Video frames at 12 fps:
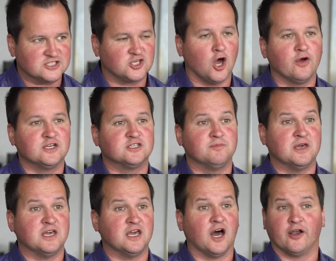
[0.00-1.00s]
going to
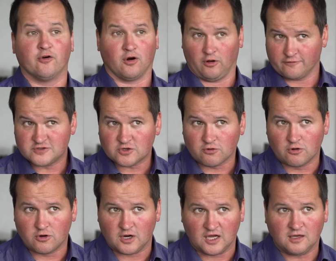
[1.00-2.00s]
be under a lot of
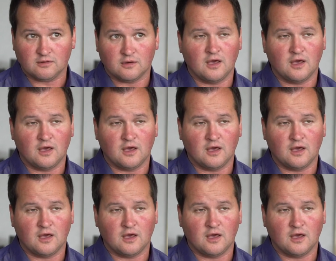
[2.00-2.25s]
scrutiny,